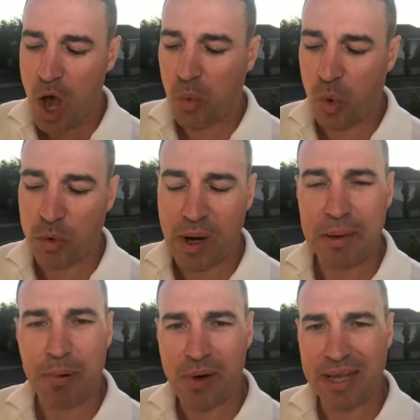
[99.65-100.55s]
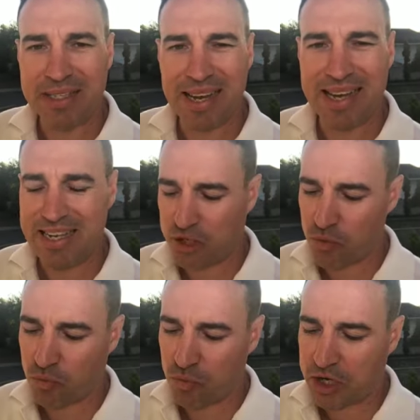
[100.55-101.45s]
Award-winning buyer's
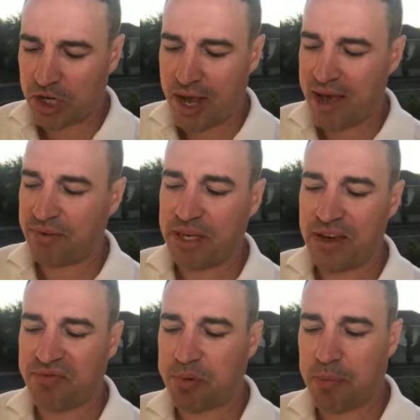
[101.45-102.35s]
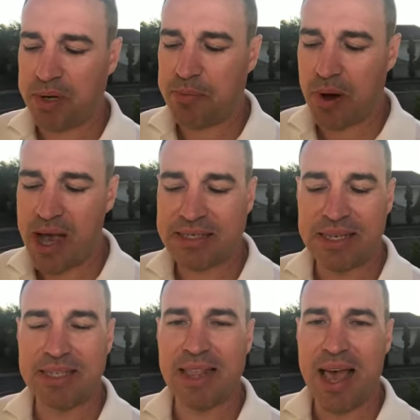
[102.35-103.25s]
agent Rich Harvey of Property Buyer
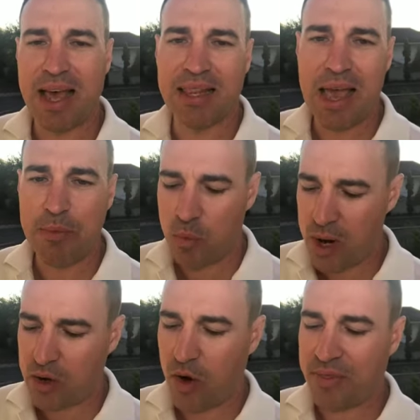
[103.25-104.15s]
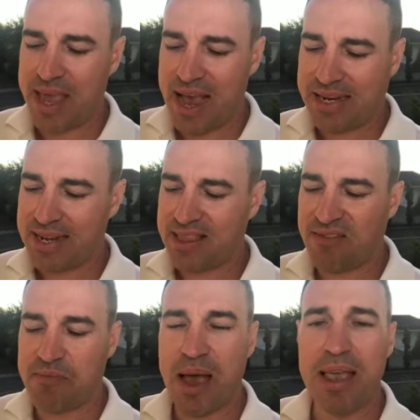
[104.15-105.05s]
says a Labor win on the 18th
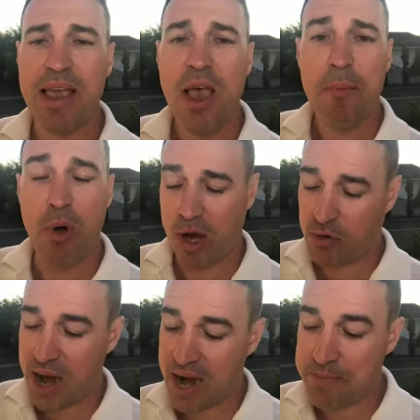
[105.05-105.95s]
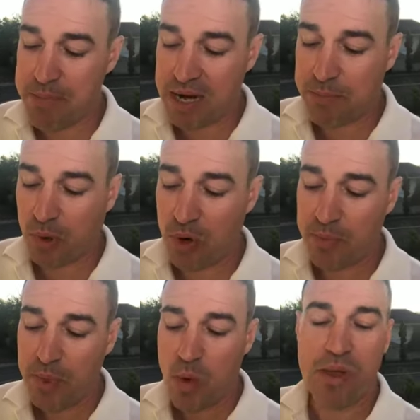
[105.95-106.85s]
of May might create a mini
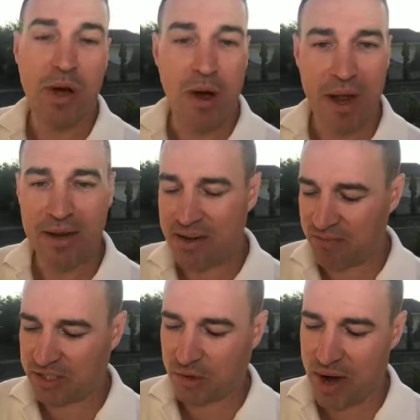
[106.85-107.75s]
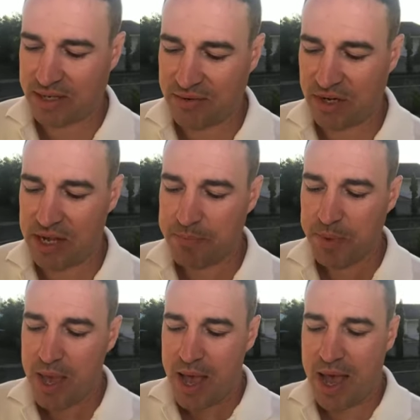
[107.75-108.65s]
boom with heightened investor activity.
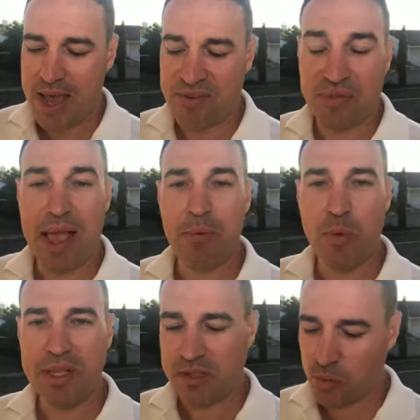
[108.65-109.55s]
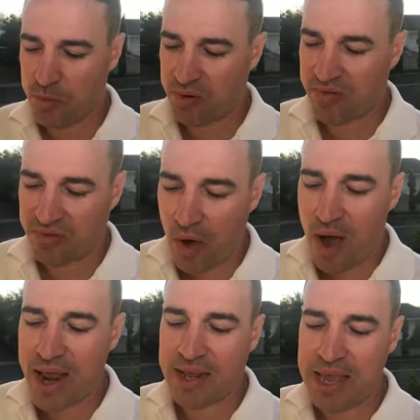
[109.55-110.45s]
Uh, if Labor wins, it will
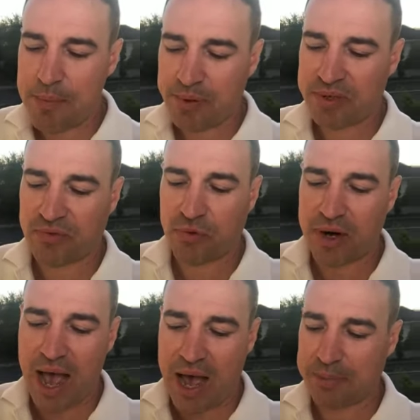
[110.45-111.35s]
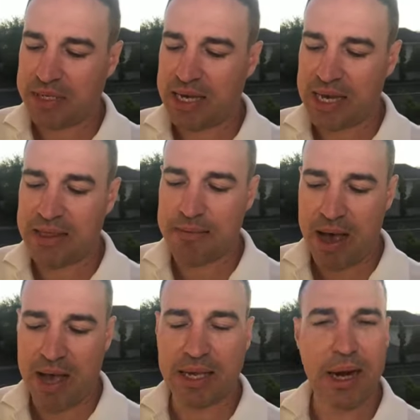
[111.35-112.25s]
provide impetus for an uptick in the
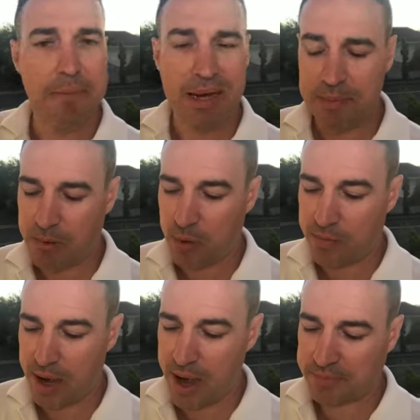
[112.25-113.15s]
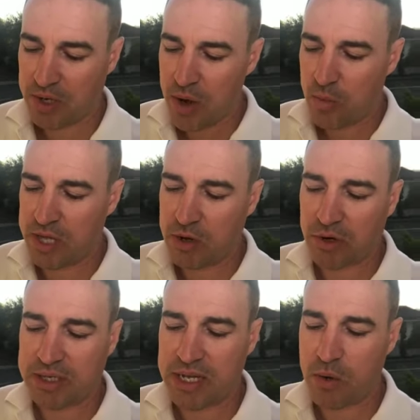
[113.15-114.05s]
market, a mini boom perhaps, with
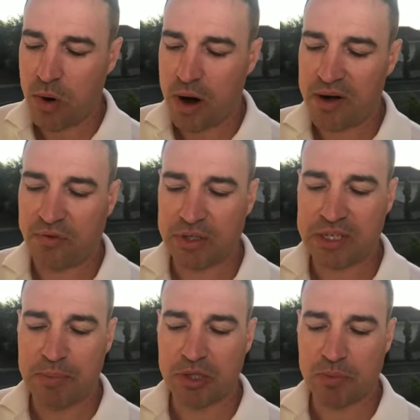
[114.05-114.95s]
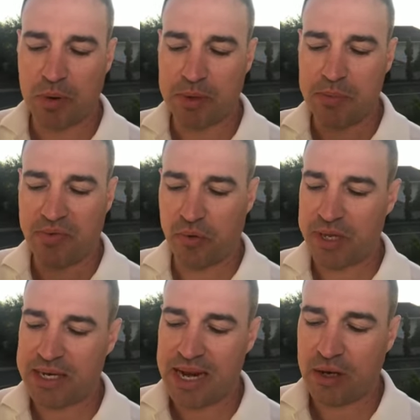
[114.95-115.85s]
increased inquiry for established property before
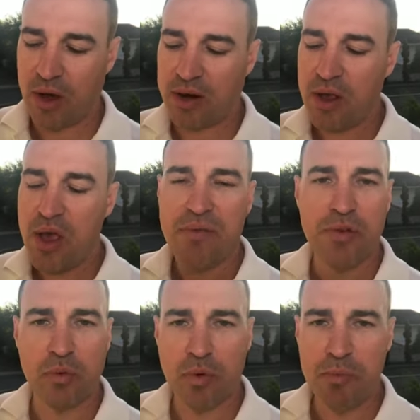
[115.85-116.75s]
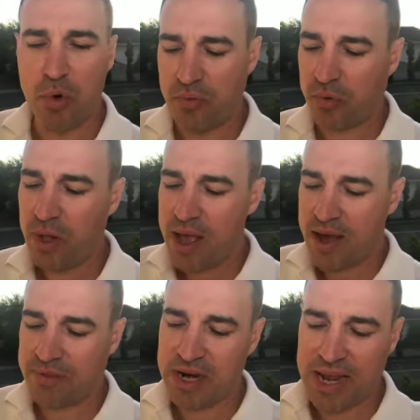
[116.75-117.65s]
the deadline for the removal
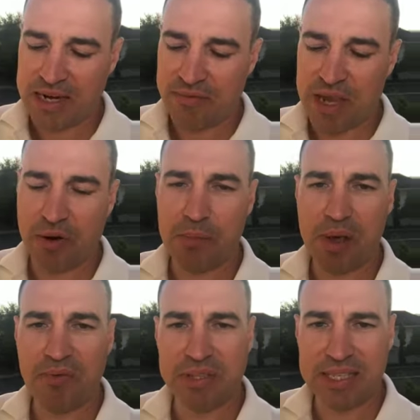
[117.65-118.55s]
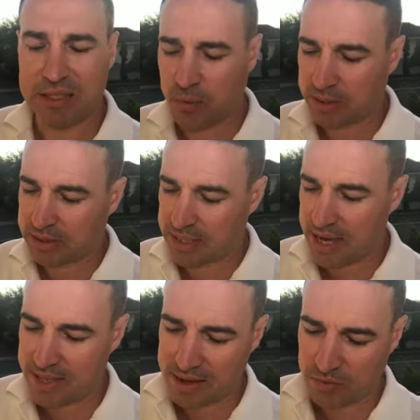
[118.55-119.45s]
of the negative gearing benefits. That's what,
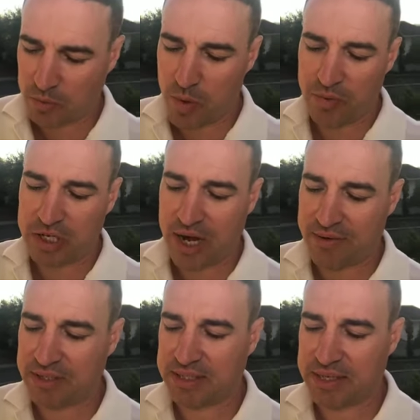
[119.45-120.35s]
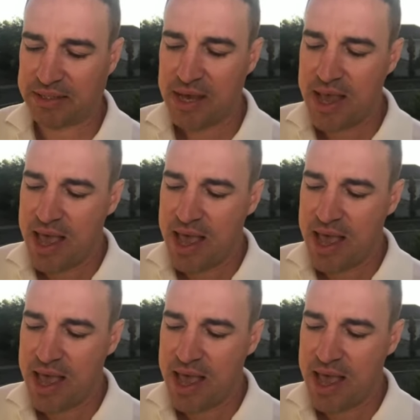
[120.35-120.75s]
uh, that was what Rich Harvey says.